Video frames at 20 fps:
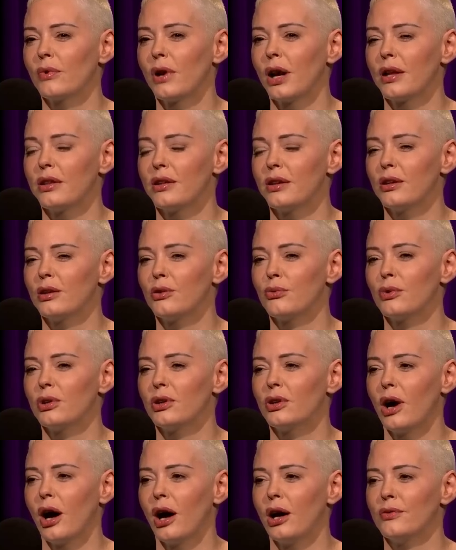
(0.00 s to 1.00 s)
I think, a
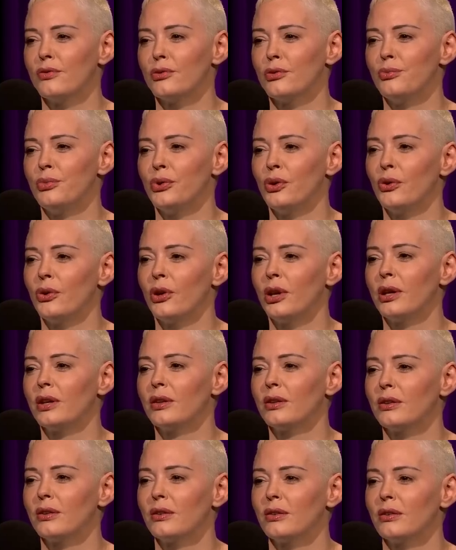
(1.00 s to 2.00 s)
real eye for beauty,
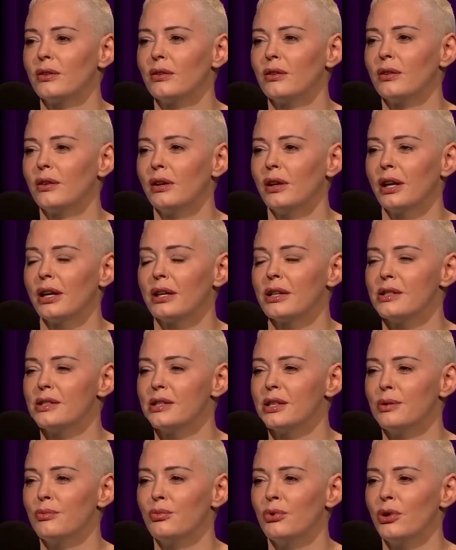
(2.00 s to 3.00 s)
and I could
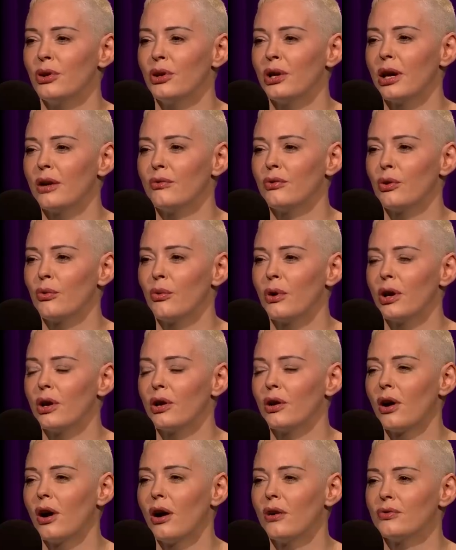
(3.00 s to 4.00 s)
see beauty everywhere
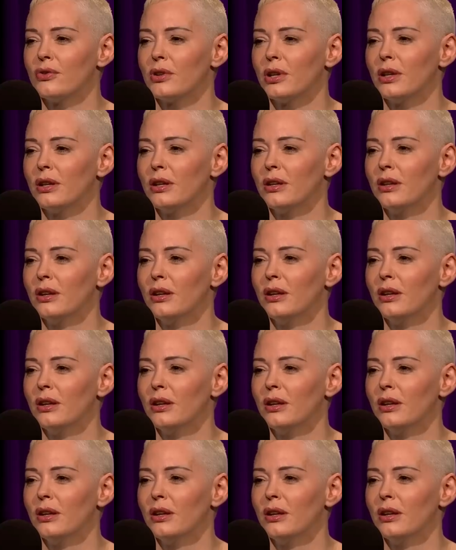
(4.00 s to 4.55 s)
and often.